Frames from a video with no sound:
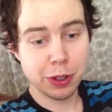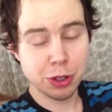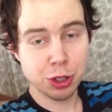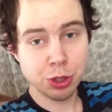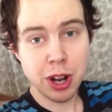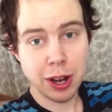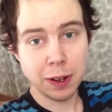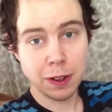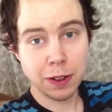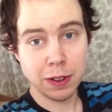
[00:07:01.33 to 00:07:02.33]
their
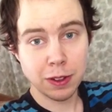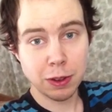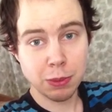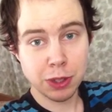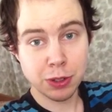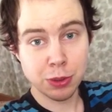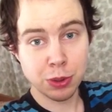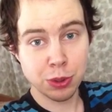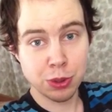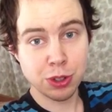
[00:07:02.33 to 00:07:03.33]
strength. Your muscles
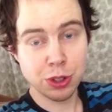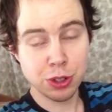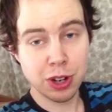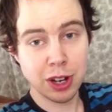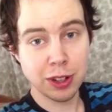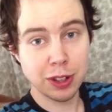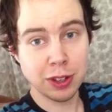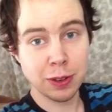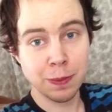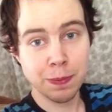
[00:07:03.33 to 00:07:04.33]
will lose their strength
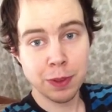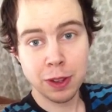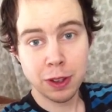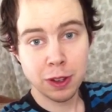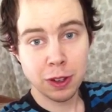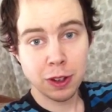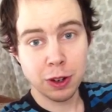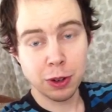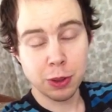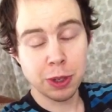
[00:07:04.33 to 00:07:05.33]
and you
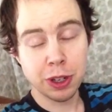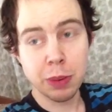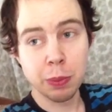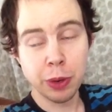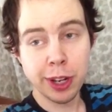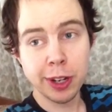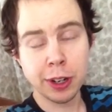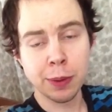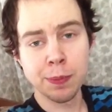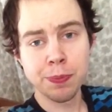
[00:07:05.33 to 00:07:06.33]
know, you'll become weaker.